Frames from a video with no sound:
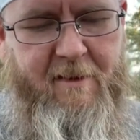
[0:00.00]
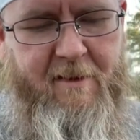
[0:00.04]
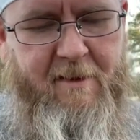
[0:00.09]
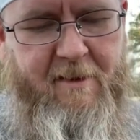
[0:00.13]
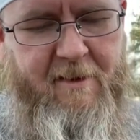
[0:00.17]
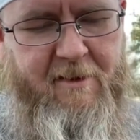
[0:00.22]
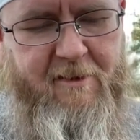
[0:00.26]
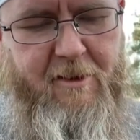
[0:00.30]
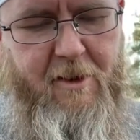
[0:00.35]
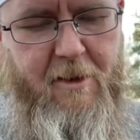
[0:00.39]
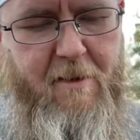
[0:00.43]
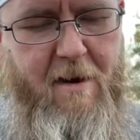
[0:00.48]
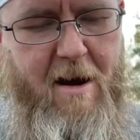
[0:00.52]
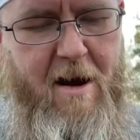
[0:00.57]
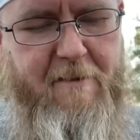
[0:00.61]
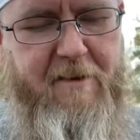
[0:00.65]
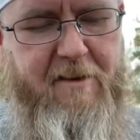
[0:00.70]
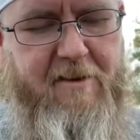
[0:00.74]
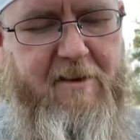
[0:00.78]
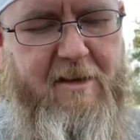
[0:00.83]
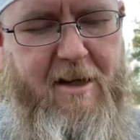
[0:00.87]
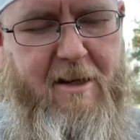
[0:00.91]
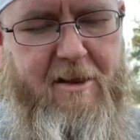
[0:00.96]
So
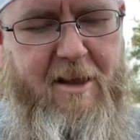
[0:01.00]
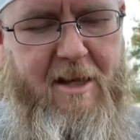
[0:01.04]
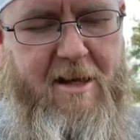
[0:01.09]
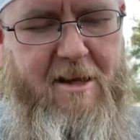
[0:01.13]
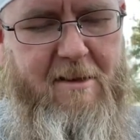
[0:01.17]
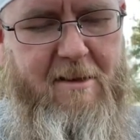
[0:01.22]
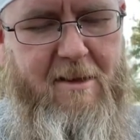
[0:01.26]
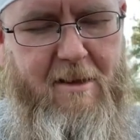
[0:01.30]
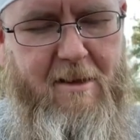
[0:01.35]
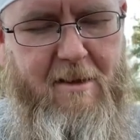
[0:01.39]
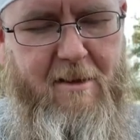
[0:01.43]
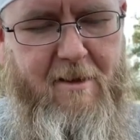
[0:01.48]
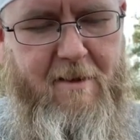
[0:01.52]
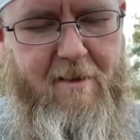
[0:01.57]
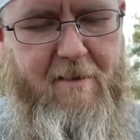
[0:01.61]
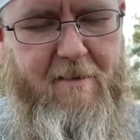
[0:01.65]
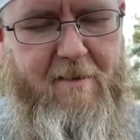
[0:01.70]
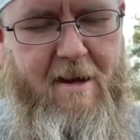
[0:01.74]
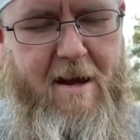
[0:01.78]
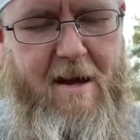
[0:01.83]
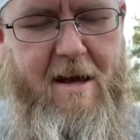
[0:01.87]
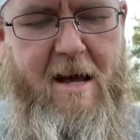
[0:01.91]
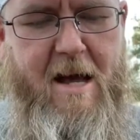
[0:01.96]
obviously I think that the
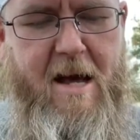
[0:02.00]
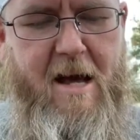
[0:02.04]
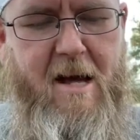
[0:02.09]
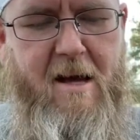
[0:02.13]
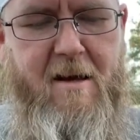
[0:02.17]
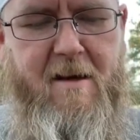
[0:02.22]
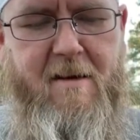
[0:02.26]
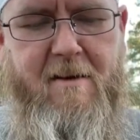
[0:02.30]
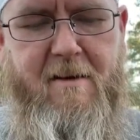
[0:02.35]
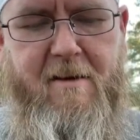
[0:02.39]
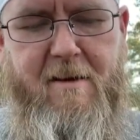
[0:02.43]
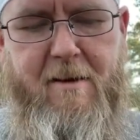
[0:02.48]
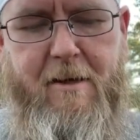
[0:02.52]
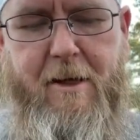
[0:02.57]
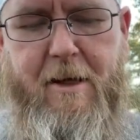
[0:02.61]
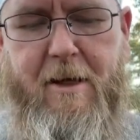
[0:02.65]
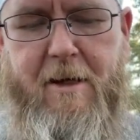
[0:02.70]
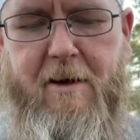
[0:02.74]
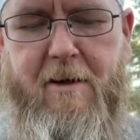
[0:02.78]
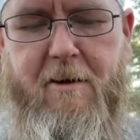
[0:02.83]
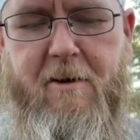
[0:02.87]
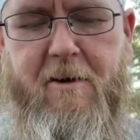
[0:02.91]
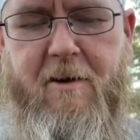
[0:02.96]
guy had
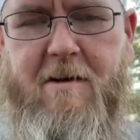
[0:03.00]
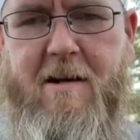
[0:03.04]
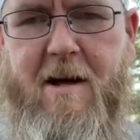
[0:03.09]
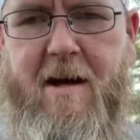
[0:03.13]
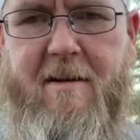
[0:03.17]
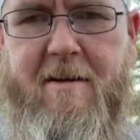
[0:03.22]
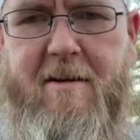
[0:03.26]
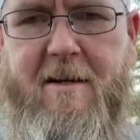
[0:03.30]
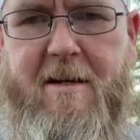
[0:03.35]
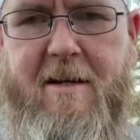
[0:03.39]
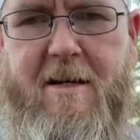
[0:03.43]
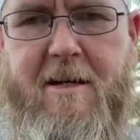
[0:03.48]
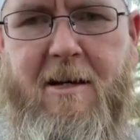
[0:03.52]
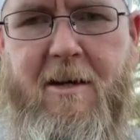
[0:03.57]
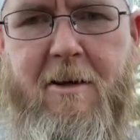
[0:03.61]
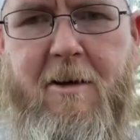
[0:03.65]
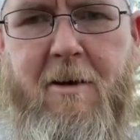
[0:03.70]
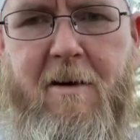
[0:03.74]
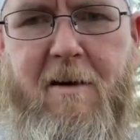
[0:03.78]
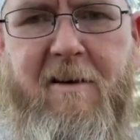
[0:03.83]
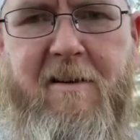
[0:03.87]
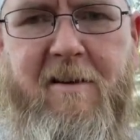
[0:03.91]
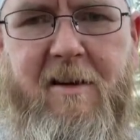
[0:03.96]
a good idea,
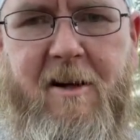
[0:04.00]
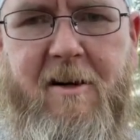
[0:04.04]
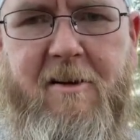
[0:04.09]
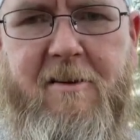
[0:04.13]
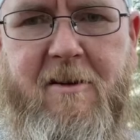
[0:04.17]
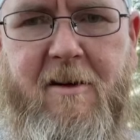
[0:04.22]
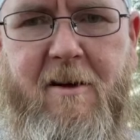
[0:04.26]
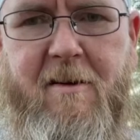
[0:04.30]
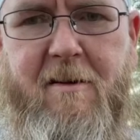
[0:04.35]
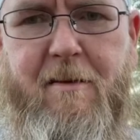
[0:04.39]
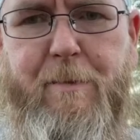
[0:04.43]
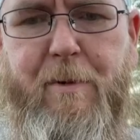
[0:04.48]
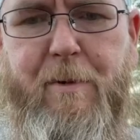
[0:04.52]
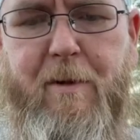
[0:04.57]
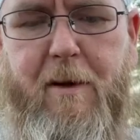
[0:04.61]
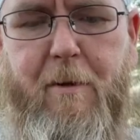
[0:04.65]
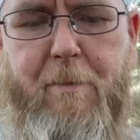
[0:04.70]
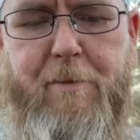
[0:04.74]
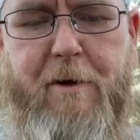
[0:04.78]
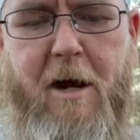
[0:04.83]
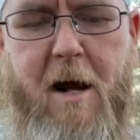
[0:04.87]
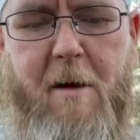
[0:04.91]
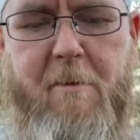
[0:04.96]
good intentions, but the
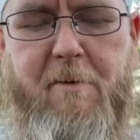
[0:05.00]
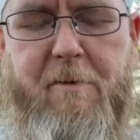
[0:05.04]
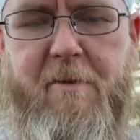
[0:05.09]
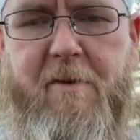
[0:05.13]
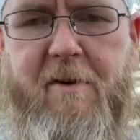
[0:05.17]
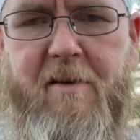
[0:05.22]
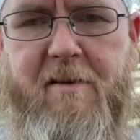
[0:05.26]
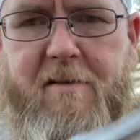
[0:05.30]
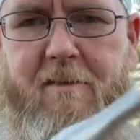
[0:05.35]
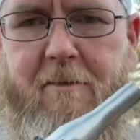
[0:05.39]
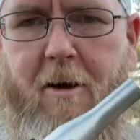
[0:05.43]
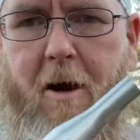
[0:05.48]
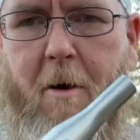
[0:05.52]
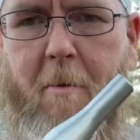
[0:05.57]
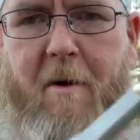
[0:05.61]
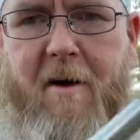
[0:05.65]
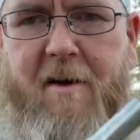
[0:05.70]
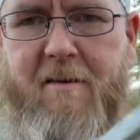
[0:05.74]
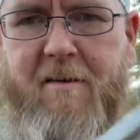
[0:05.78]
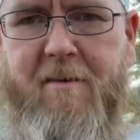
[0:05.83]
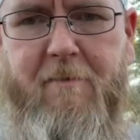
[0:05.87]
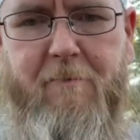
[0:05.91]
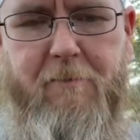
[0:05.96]
problem was
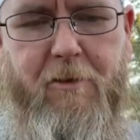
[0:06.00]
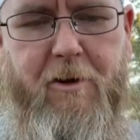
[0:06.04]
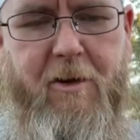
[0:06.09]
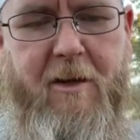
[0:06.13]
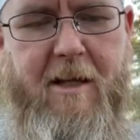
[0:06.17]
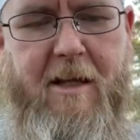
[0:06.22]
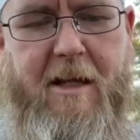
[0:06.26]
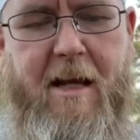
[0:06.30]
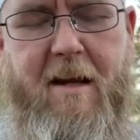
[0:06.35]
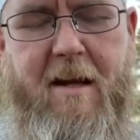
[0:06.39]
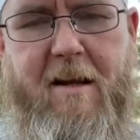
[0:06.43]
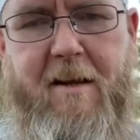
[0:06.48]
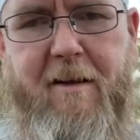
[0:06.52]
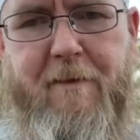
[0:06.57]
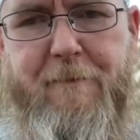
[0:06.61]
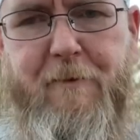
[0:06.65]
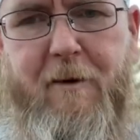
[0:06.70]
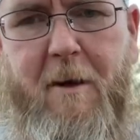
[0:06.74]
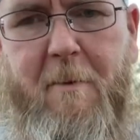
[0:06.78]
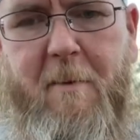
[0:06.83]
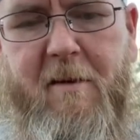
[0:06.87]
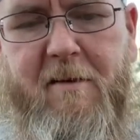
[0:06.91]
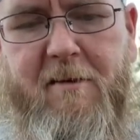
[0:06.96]
nobody's really getting these for
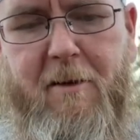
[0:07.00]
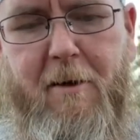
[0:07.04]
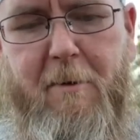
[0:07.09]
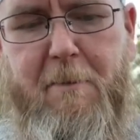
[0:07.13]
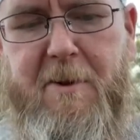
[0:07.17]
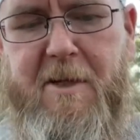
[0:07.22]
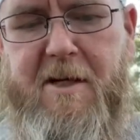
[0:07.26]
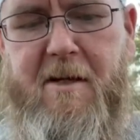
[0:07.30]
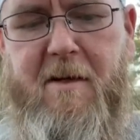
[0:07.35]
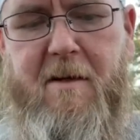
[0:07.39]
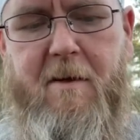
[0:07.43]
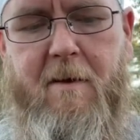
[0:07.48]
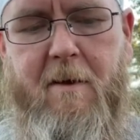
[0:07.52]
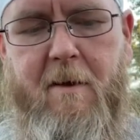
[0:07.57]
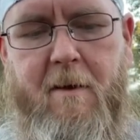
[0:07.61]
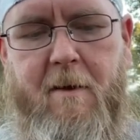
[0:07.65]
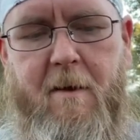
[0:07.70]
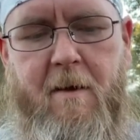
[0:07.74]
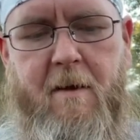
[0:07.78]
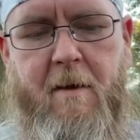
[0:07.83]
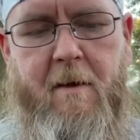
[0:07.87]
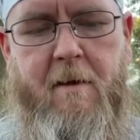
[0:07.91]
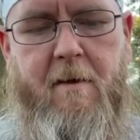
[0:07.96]
MSRP.
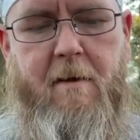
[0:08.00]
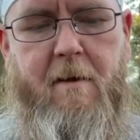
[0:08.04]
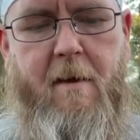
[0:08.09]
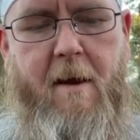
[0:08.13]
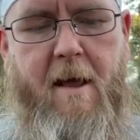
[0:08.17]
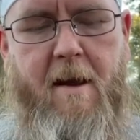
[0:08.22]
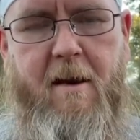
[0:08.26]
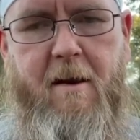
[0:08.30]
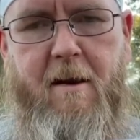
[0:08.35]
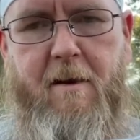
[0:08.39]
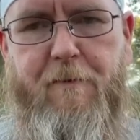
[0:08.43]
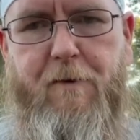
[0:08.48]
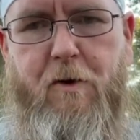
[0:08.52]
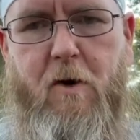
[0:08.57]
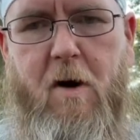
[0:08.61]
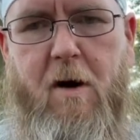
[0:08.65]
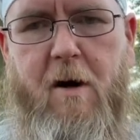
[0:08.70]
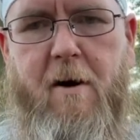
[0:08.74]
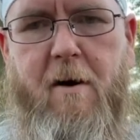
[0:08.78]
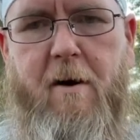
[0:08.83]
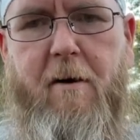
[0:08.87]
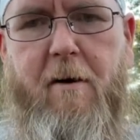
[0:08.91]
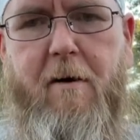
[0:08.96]
And then if you
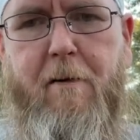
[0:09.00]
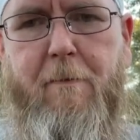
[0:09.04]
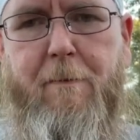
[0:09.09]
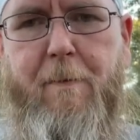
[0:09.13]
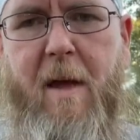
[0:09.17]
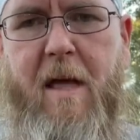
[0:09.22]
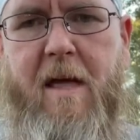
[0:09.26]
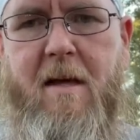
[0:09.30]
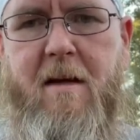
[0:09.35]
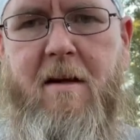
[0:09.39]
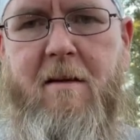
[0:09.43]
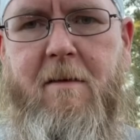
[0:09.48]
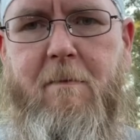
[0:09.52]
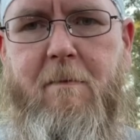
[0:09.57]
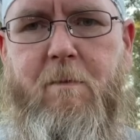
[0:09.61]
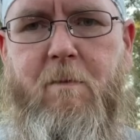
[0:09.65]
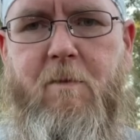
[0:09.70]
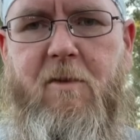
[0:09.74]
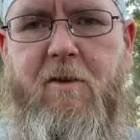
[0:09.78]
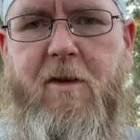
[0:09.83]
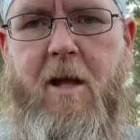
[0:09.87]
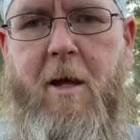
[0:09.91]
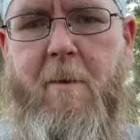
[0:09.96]
are, you're paying
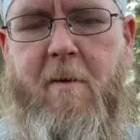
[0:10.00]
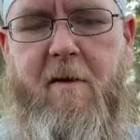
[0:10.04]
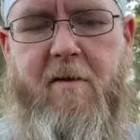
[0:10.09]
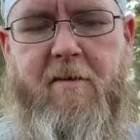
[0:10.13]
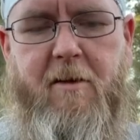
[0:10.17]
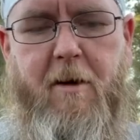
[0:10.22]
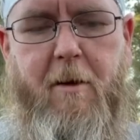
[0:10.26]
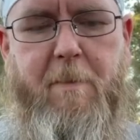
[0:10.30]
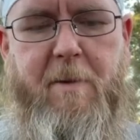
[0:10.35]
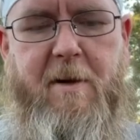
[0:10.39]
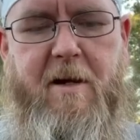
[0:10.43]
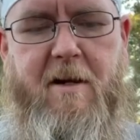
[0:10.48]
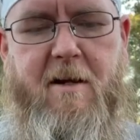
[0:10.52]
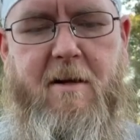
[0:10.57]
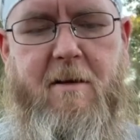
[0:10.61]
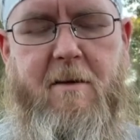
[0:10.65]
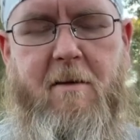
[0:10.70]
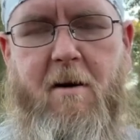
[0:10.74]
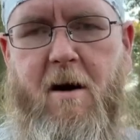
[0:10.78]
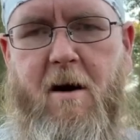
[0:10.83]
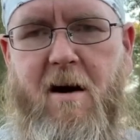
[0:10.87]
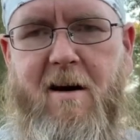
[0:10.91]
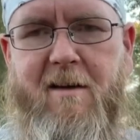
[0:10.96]
MSRP
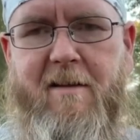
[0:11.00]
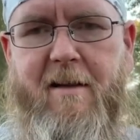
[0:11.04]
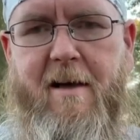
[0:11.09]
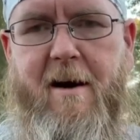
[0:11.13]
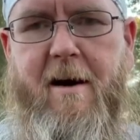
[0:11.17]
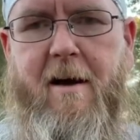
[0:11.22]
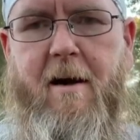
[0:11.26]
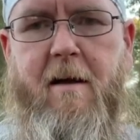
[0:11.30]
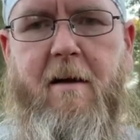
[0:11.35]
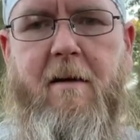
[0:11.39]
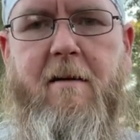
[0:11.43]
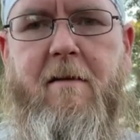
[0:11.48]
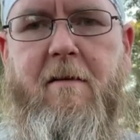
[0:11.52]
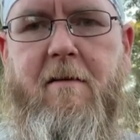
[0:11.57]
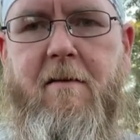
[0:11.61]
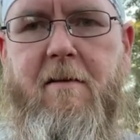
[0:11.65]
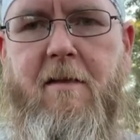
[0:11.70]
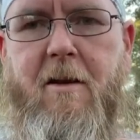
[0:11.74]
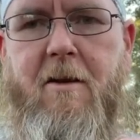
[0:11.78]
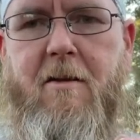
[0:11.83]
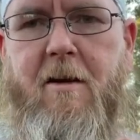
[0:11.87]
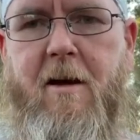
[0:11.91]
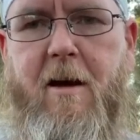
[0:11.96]
online,
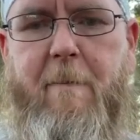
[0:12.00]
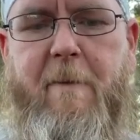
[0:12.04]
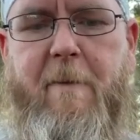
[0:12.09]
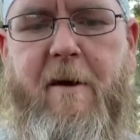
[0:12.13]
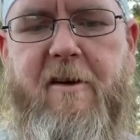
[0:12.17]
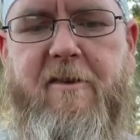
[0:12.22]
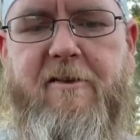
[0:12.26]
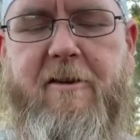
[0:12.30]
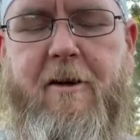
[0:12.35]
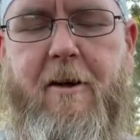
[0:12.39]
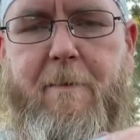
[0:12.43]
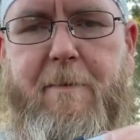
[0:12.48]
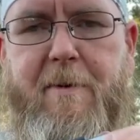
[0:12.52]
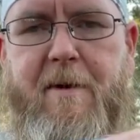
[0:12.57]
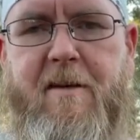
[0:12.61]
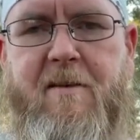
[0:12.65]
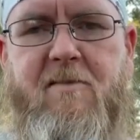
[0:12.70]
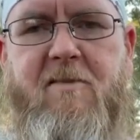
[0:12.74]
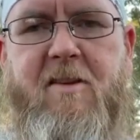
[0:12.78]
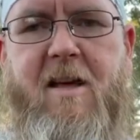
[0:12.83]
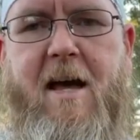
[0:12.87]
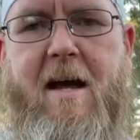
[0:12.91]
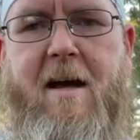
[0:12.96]
then you got to pay shipping,
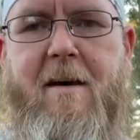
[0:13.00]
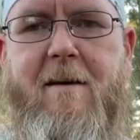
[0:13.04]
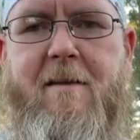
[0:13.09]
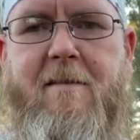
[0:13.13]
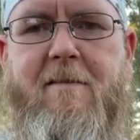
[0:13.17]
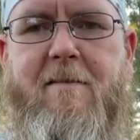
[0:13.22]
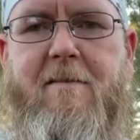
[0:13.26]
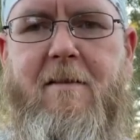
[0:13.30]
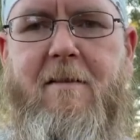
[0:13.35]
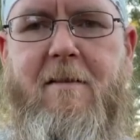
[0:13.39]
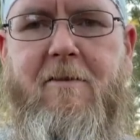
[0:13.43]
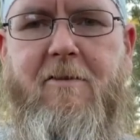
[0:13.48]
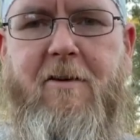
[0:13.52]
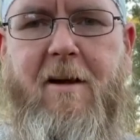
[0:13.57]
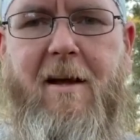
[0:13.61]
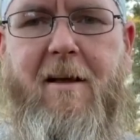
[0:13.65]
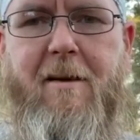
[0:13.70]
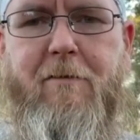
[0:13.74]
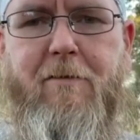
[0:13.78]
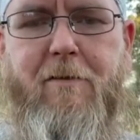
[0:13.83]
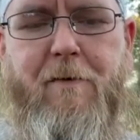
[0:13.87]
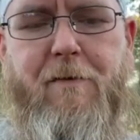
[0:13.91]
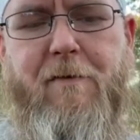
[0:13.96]
tax,
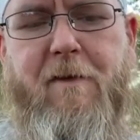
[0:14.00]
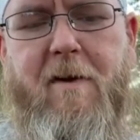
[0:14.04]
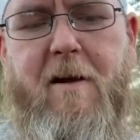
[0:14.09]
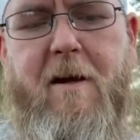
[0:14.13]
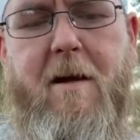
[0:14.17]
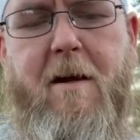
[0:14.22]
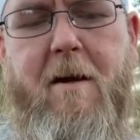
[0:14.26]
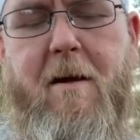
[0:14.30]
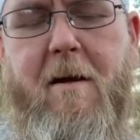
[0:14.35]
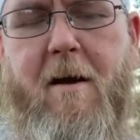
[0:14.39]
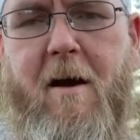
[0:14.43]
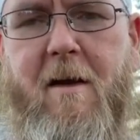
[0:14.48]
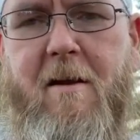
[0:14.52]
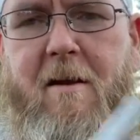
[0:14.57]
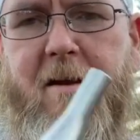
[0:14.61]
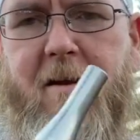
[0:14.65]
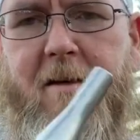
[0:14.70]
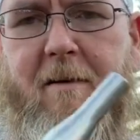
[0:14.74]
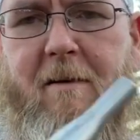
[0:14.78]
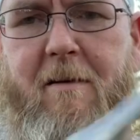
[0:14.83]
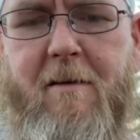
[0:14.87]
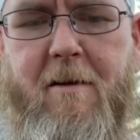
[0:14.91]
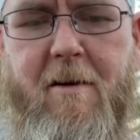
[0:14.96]
transfer fee, and
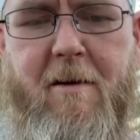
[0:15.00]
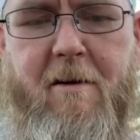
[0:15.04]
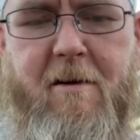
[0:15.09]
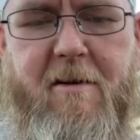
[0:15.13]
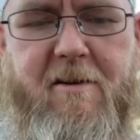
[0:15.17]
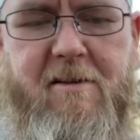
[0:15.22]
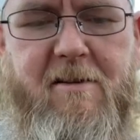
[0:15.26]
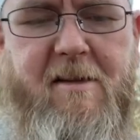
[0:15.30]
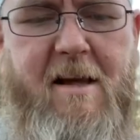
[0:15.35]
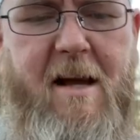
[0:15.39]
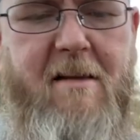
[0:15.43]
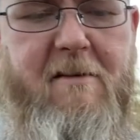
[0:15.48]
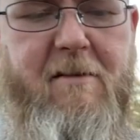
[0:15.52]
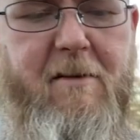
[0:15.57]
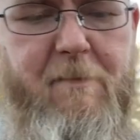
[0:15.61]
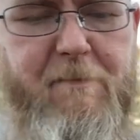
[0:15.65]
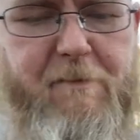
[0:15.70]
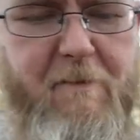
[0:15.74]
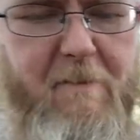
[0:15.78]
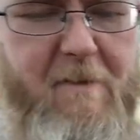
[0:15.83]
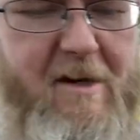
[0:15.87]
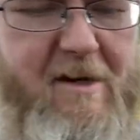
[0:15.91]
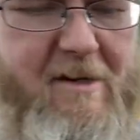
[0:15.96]
then, you know, it just adds up
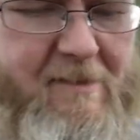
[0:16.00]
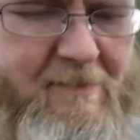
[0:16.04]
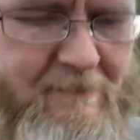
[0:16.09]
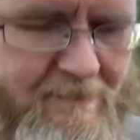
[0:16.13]
from there.